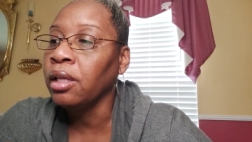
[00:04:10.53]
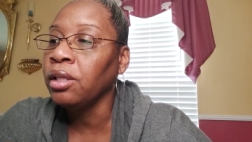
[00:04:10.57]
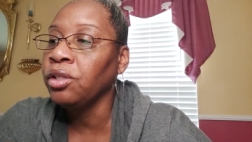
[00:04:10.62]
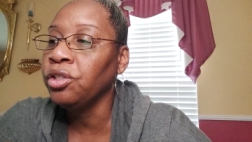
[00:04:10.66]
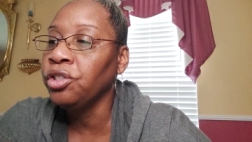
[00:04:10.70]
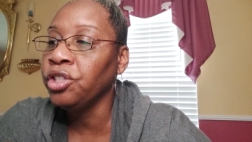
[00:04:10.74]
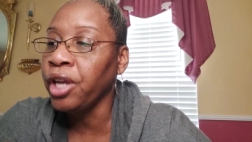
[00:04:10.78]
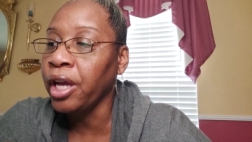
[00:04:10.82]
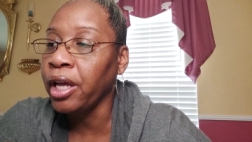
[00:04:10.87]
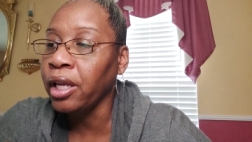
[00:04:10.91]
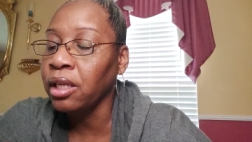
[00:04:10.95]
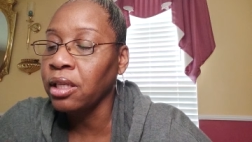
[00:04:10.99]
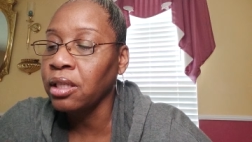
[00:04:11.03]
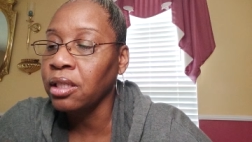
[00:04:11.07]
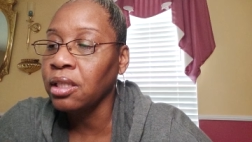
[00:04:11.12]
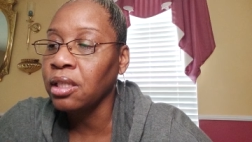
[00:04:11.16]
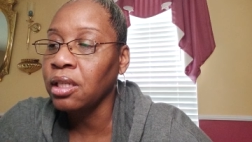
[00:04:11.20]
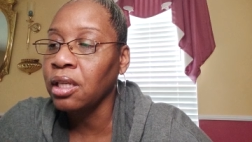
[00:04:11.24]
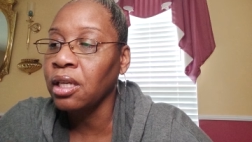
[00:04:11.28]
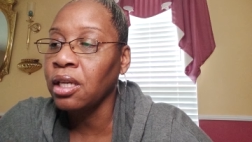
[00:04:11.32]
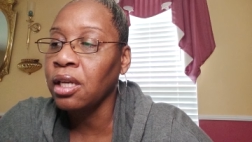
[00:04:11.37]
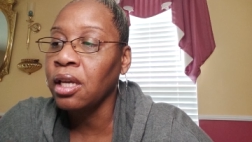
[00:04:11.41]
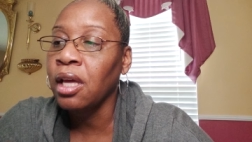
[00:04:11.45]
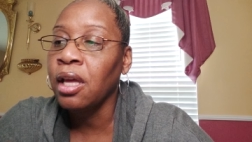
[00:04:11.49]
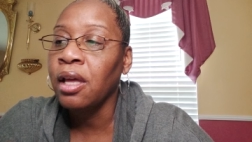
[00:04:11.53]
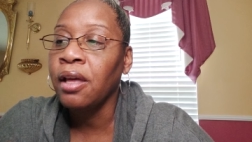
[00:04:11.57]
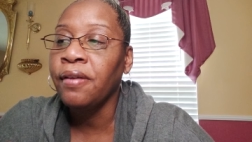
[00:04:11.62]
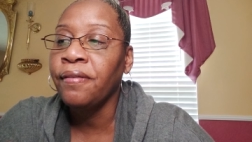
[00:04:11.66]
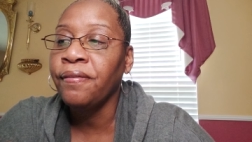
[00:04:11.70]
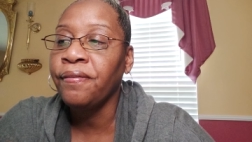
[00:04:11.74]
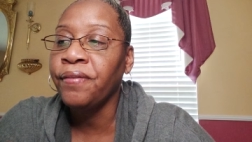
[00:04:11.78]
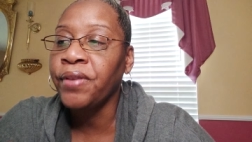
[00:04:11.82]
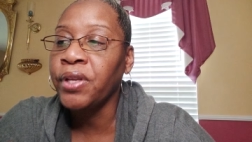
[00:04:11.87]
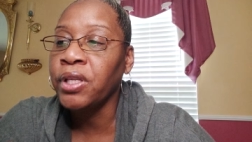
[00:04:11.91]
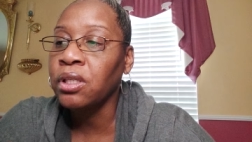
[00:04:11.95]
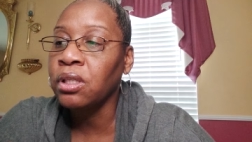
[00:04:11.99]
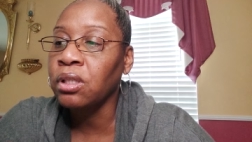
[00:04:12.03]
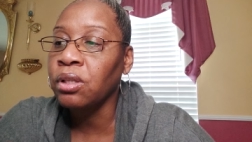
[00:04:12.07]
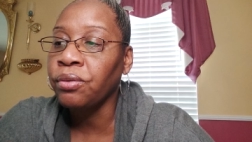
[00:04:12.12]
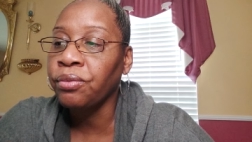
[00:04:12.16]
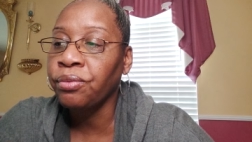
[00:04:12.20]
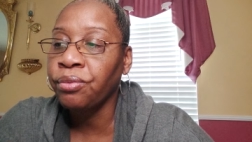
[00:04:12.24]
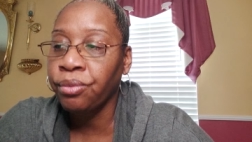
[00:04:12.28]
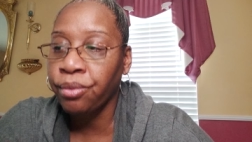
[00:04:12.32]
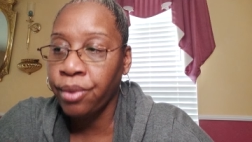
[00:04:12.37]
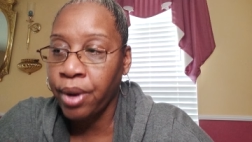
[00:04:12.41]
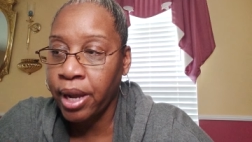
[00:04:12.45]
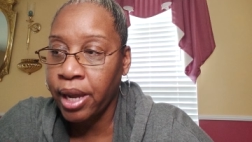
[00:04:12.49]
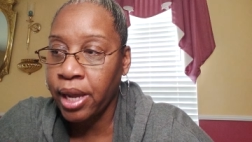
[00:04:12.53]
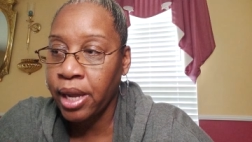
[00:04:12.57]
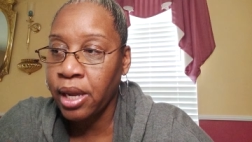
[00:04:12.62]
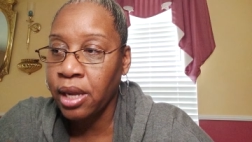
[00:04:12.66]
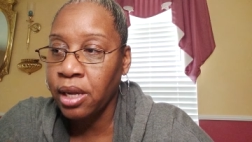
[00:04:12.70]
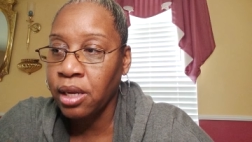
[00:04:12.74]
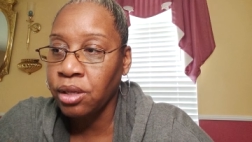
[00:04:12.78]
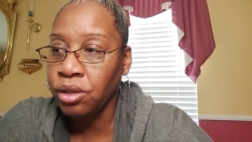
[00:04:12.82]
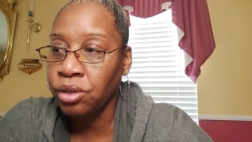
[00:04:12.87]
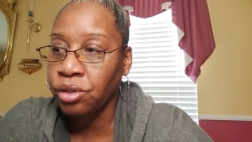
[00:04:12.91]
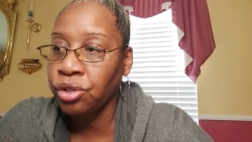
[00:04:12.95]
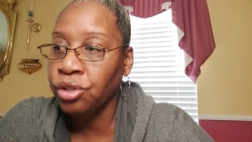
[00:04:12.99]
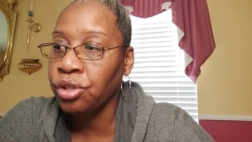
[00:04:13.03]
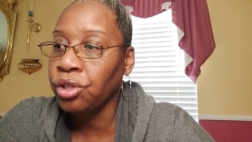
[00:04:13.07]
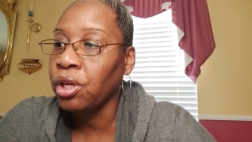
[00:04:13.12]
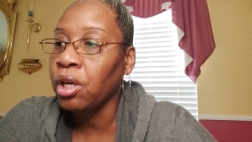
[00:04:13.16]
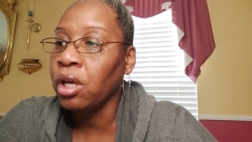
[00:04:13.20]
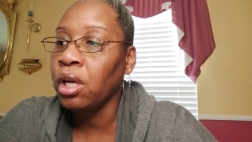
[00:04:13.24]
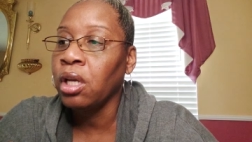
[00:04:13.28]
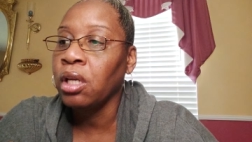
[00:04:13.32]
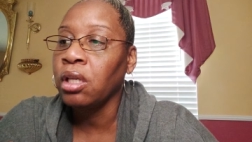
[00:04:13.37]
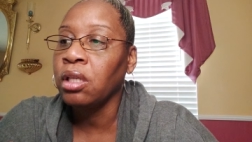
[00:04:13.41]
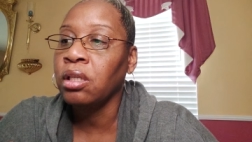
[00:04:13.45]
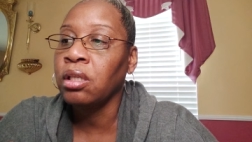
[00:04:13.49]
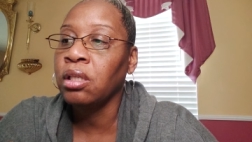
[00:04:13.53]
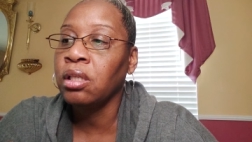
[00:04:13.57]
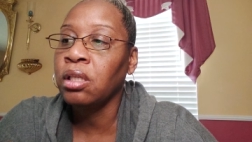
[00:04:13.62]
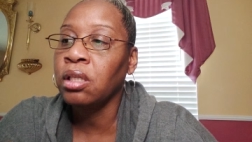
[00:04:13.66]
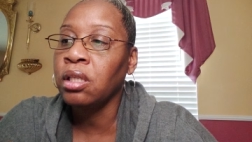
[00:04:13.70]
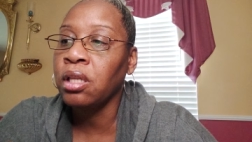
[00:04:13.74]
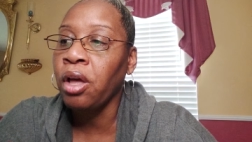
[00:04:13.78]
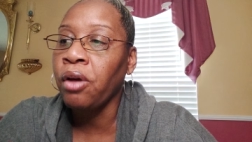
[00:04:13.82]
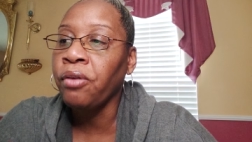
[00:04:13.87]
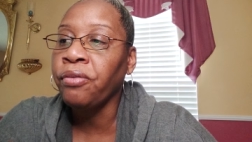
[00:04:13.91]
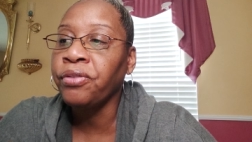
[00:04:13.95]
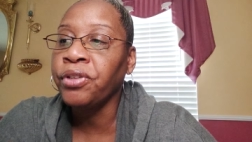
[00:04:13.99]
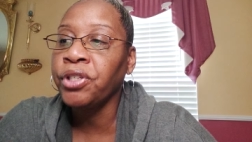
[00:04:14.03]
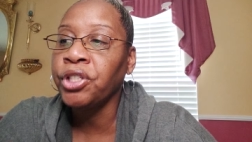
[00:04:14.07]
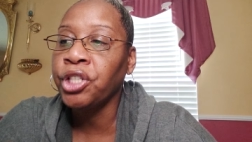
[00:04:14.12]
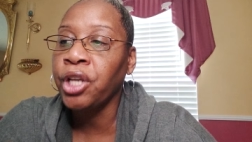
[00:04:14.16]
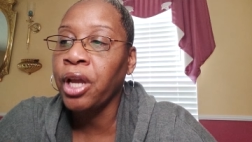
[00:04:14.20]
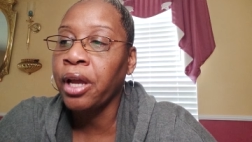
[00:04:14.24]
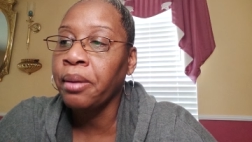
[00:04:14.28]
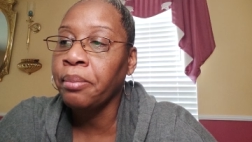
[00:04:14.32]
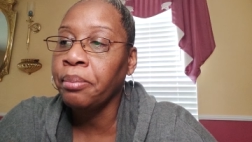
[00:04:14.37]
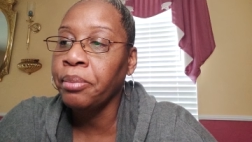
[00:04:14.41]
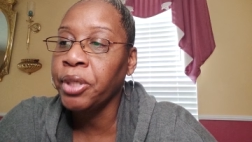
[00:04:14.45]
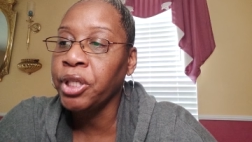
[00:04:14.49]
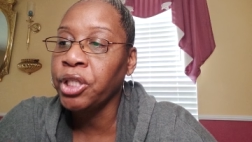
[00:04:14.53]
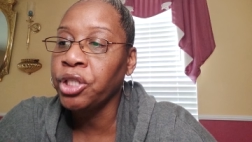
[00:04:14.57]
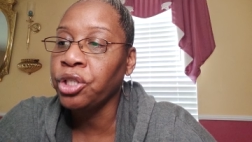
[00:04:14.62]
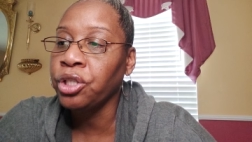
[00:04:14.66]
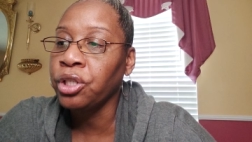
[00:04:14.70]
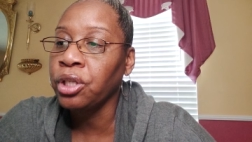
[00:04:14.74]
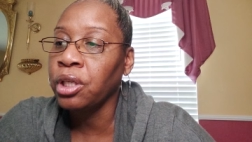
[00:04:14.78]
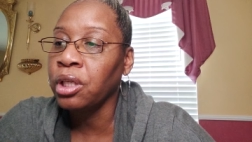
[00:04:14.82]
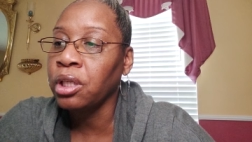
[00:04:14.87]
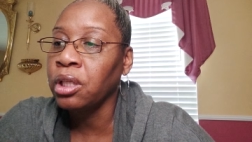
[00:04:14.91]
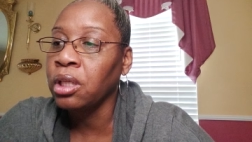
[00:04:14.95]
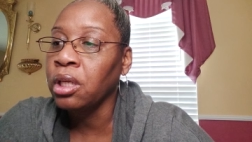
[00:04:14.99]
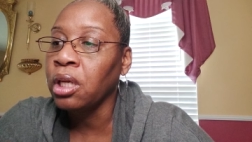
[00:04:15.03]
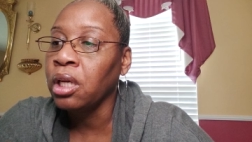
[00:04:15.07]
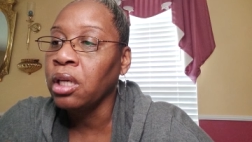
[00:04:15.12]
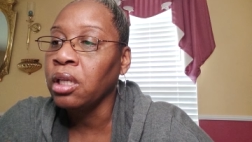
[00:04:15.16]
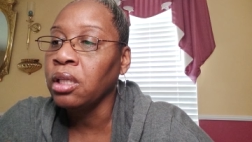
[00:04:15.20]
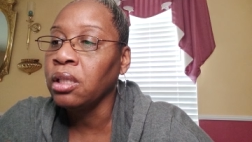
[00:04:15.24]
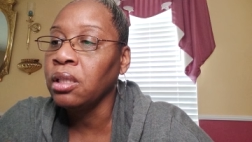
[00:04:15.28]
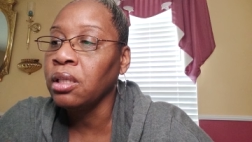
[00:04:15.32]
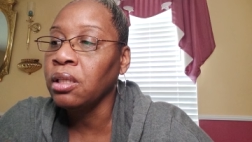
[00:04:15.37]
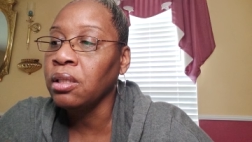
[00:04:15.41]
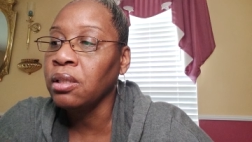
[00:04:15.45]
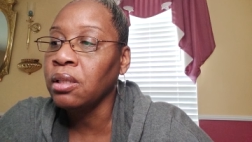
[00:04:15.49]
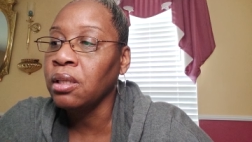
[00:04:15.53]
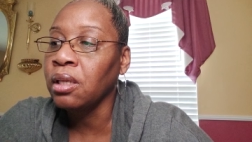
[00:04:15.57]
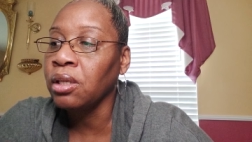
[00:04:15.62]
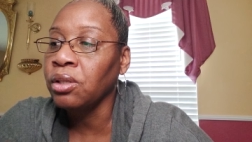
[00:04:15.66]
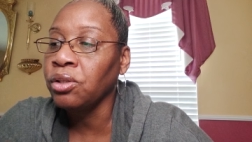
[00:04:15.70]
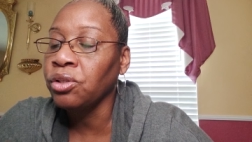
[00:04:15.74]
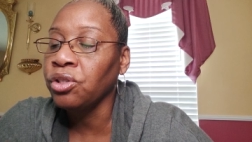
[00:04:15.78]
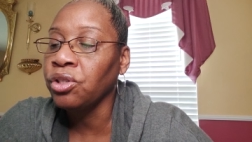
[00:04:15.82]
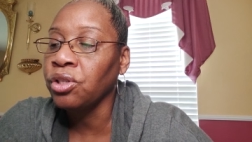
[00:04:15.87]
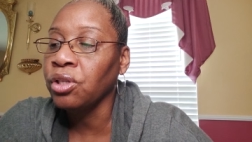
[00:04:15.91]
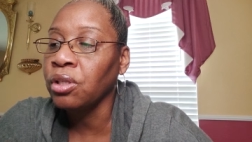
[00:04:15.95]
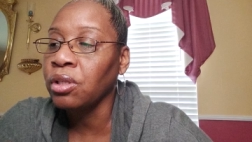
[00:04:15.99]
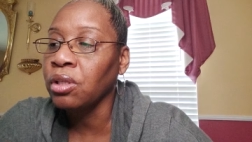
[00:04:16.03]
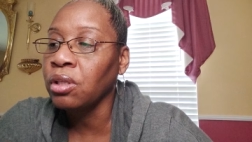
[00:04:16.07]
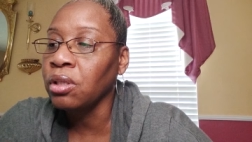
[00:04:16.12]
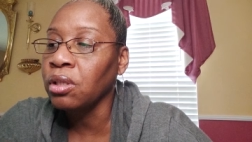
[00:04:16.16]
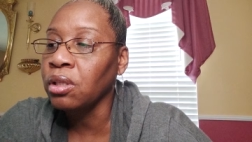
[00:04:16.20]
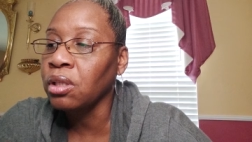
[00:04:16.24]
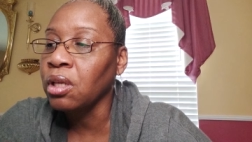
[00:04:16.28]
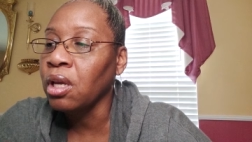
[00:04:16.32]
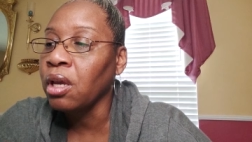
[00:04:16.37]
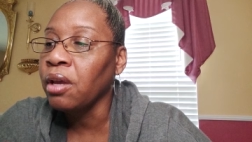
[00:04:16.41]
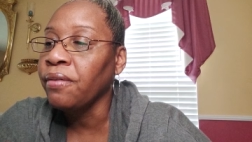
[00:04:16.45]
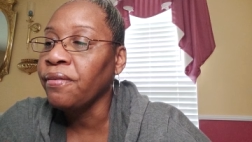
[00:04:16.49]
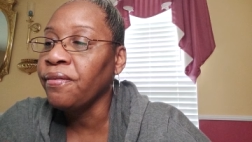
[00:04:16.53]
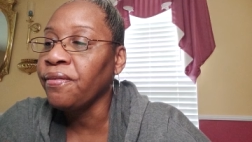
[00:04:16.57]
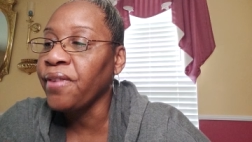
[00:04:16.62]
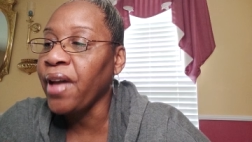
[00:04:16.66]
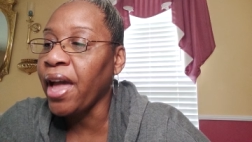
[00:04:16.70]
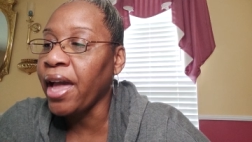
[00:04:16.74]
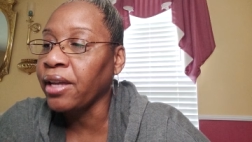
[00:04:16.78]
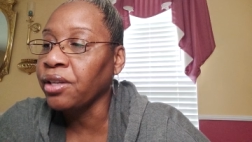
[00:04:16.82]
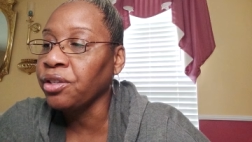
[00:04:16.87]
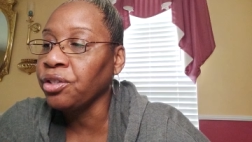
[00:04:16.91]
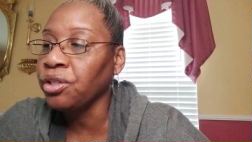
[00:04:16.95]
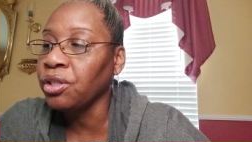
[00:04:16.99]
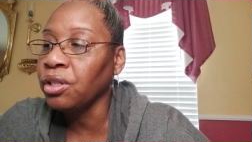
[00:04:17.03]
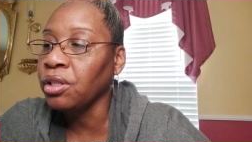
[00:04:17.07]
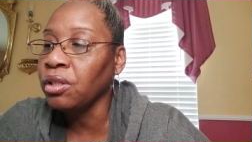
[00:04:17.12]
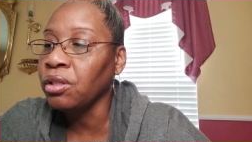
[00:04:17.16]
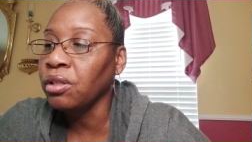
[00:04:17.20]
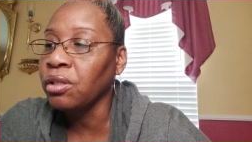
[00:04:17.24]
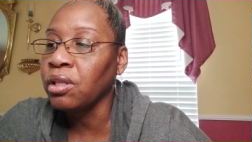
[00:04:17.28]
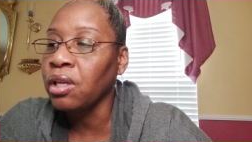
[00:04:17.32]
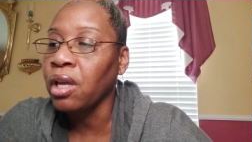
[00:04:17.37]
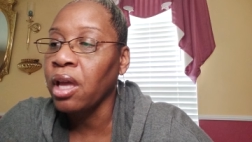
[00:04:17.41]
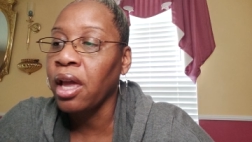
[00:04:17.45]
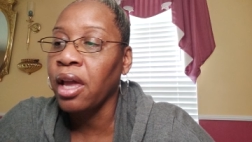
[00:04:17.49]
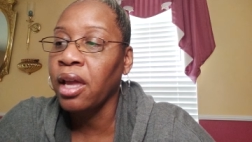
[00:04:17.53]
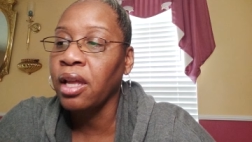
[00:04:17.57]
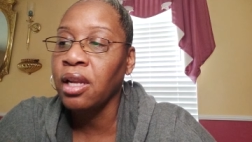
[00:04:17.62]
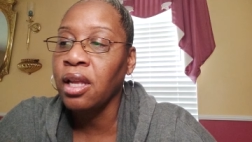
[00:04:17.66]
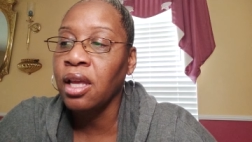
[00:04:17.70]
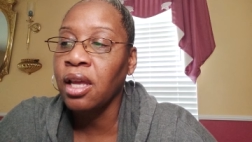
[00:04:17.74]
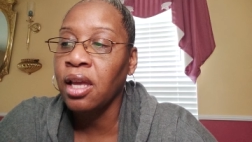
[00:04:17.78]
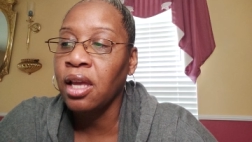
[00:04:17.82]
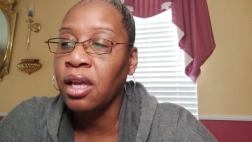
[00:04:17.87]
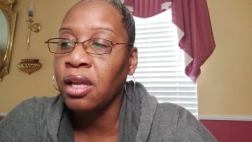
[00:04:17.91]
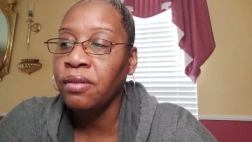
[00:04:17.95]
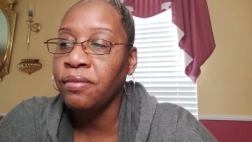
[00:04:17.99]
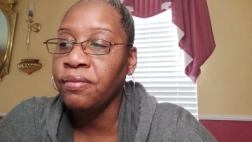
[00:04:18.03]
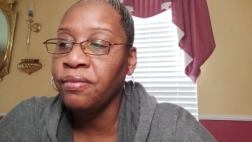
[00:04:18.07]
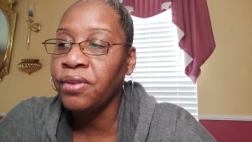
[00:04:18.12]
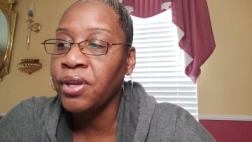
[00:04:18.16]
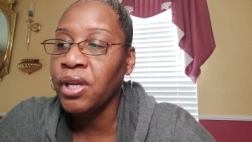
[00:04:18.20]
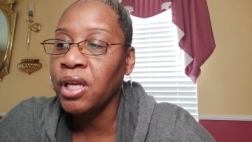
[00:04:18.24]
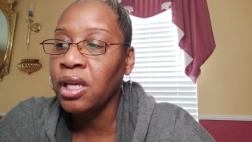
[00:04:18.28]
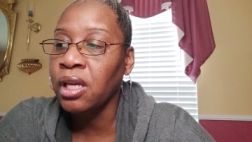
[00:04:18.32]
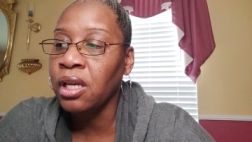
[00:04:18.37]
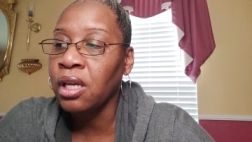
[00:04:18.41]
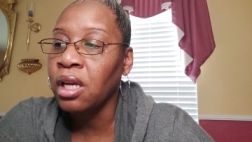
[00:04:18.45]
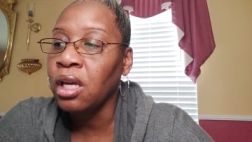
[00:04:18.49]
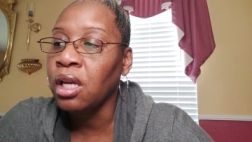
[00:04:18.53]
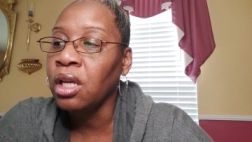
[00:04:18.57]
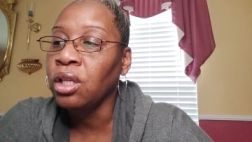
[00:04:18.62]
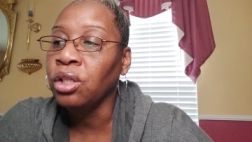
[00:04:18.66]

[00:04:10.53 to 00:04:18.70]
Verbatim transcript: jealousy, fits of rage, selfish ambition, dissensions, factions, and envy,